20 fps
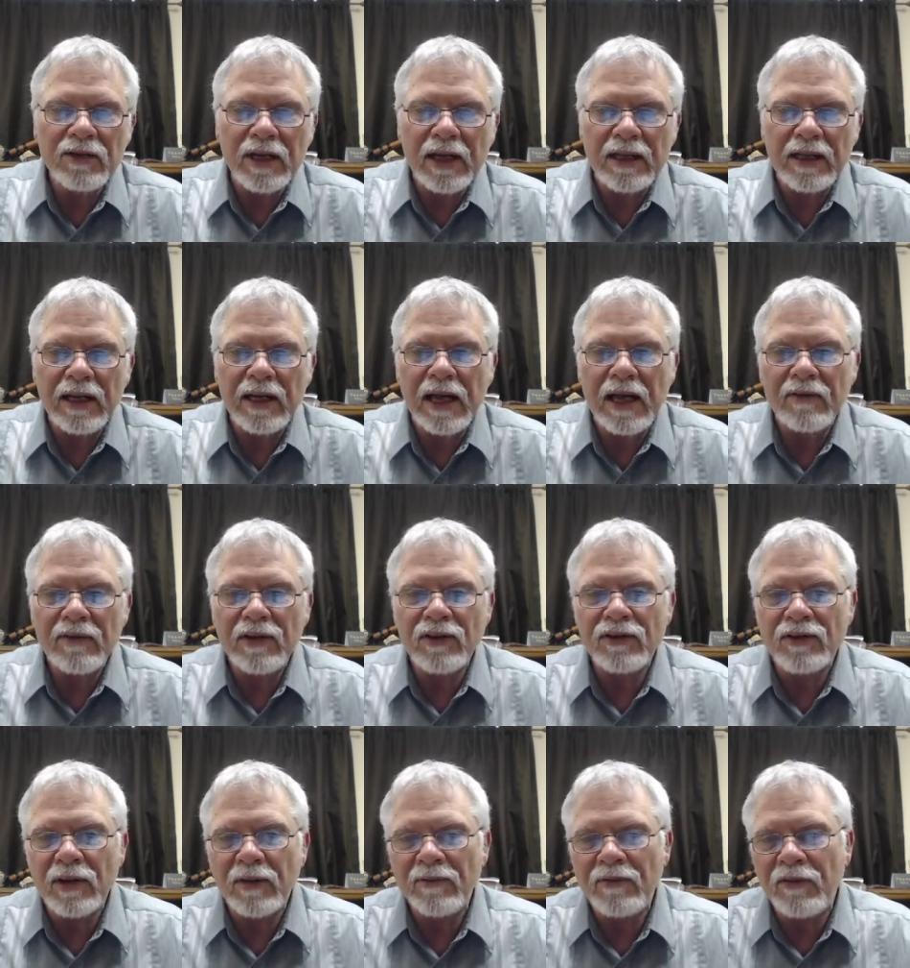and then having
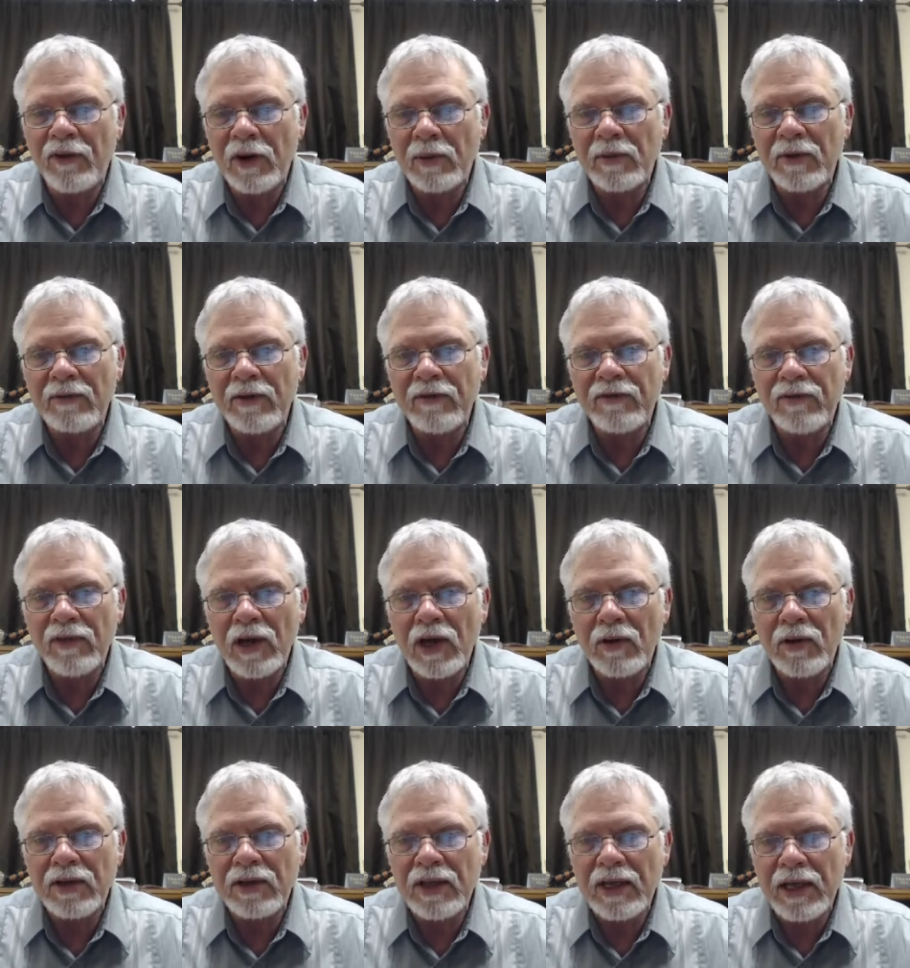some form of a
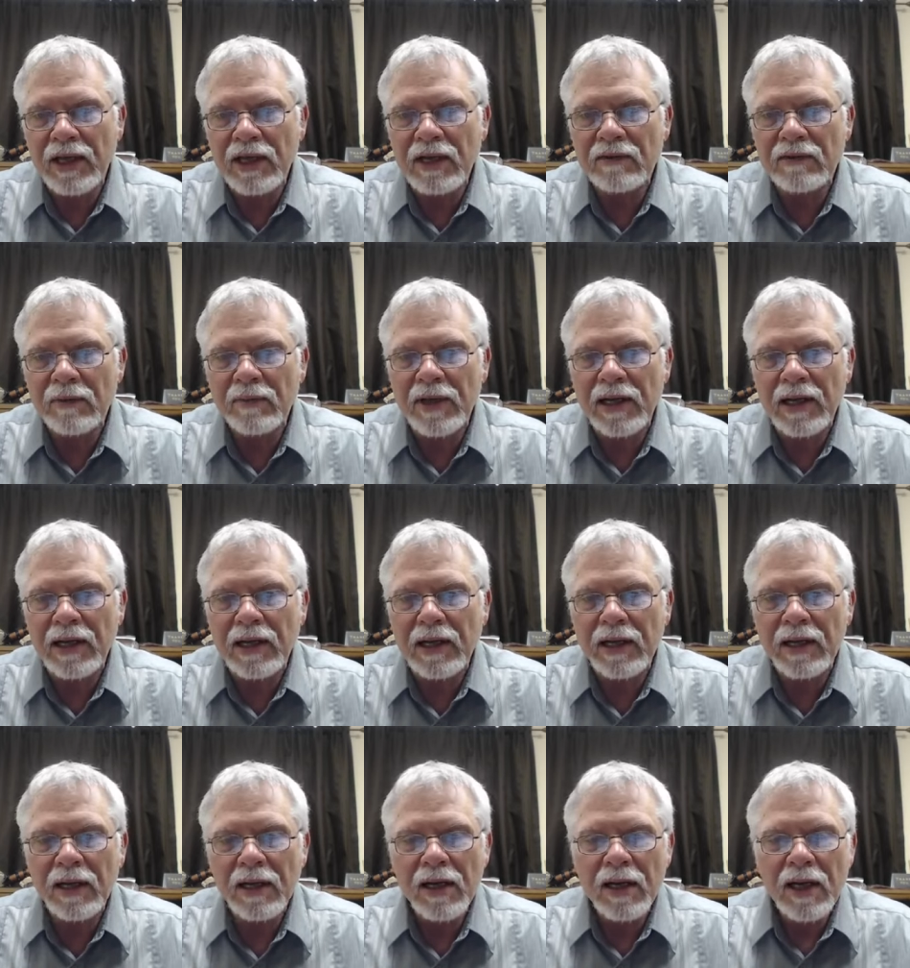flow at the end of a meeting